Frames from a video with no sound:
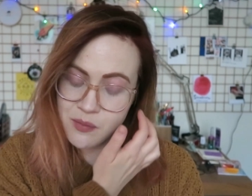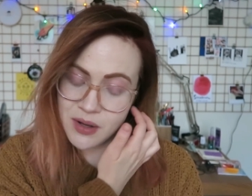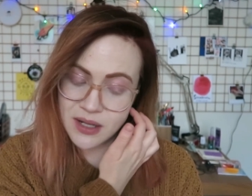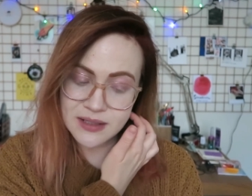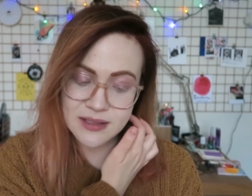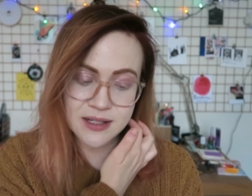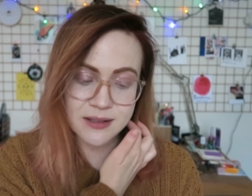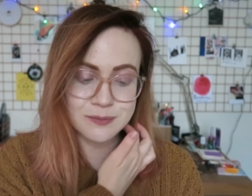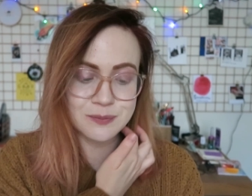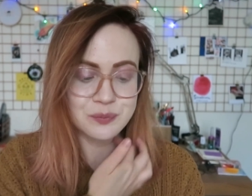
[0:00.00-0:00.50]

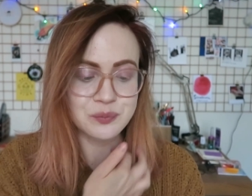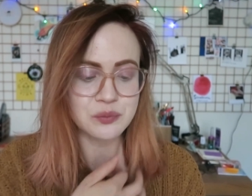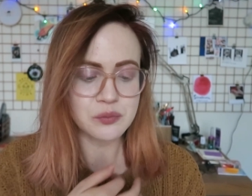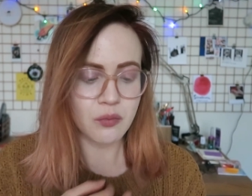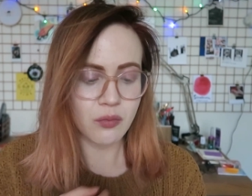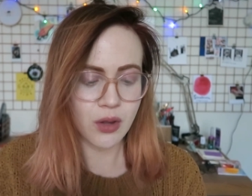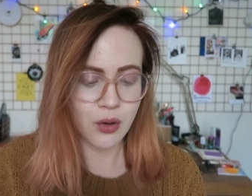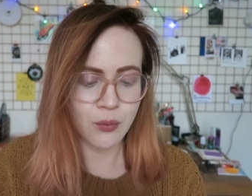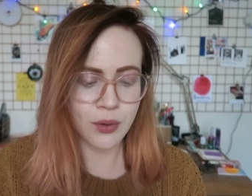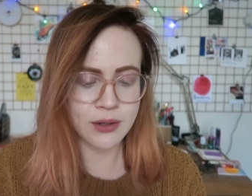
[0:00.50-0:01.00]
But
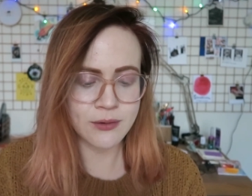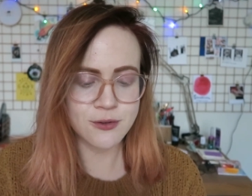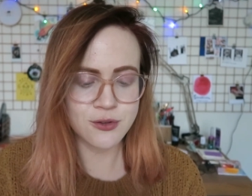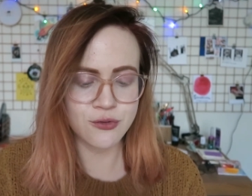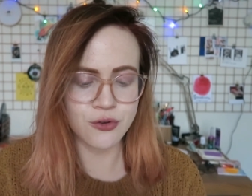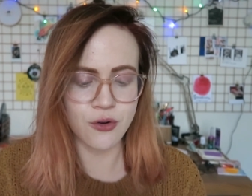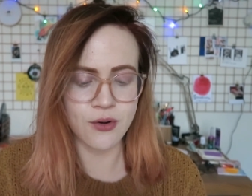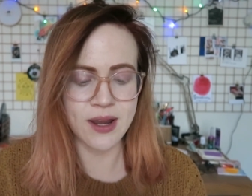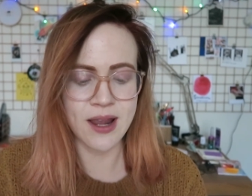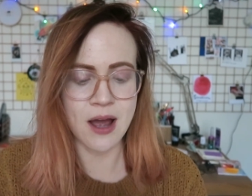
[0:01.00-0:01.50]
when I was
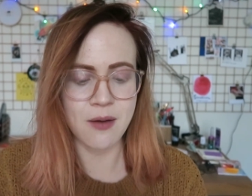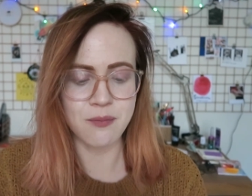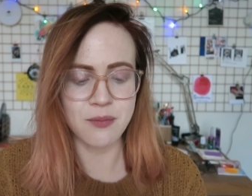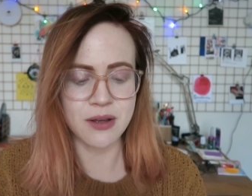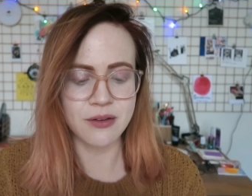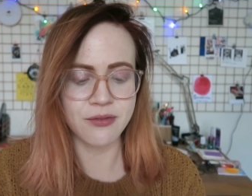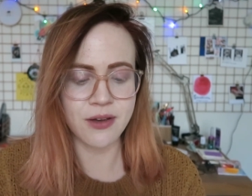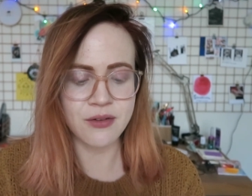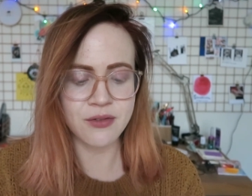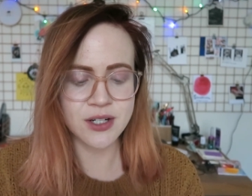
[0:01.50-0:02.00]
growing up,
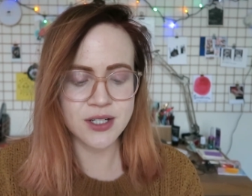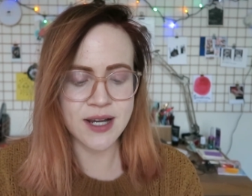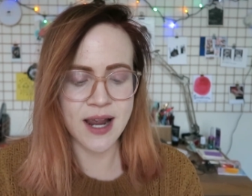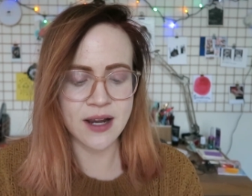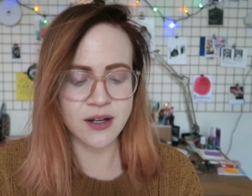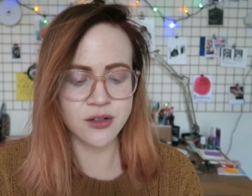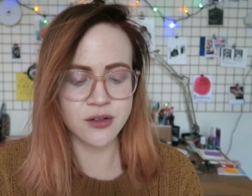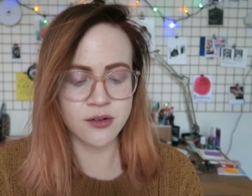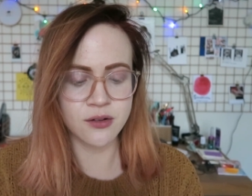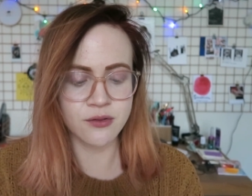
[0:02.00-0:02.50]
my favorite
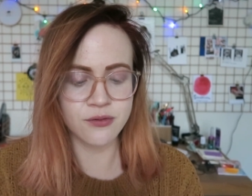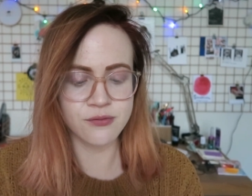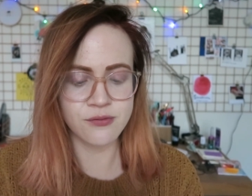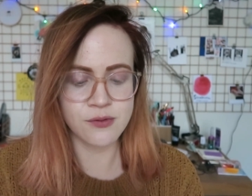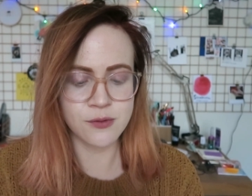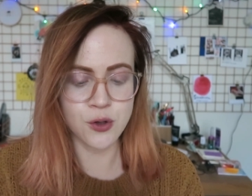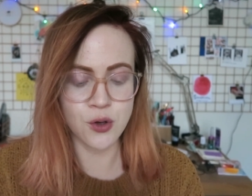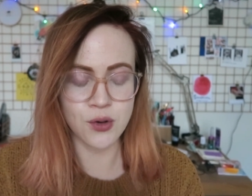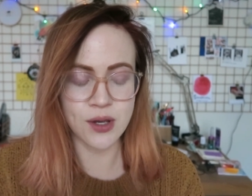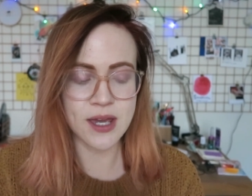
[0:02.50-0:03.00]
kind of
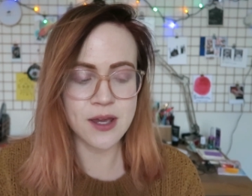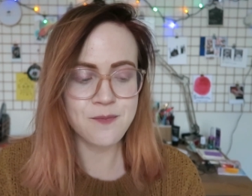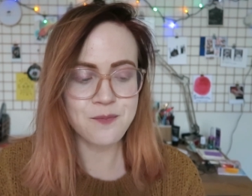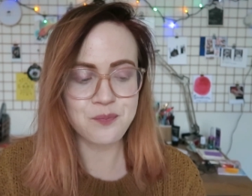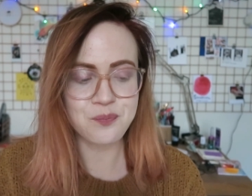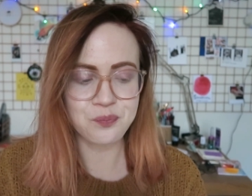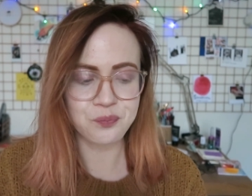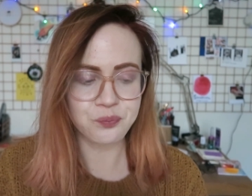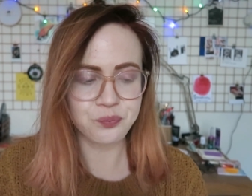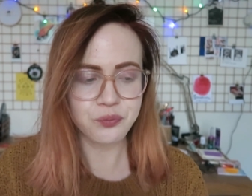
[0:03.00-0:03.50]
cookie
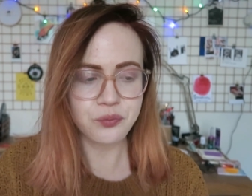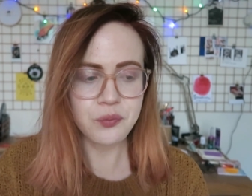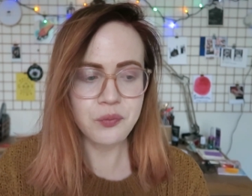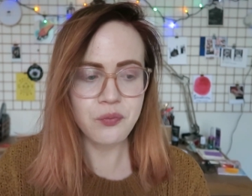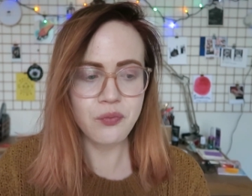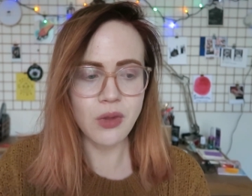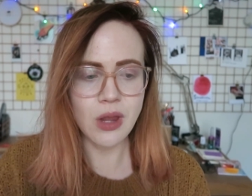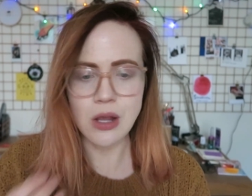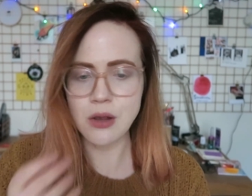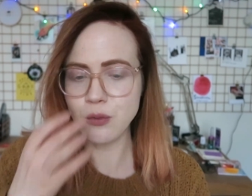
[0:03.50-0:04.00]

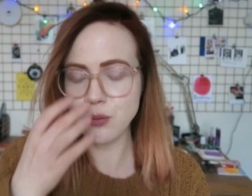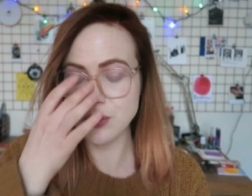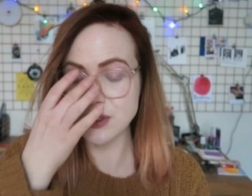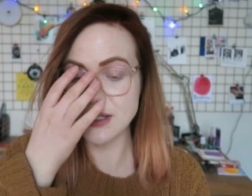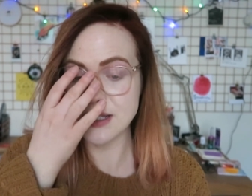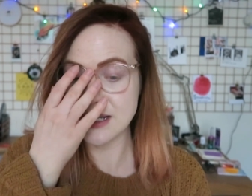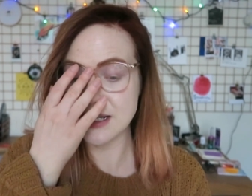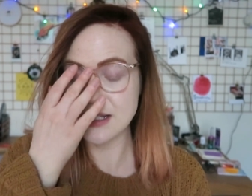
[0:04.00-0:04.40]
was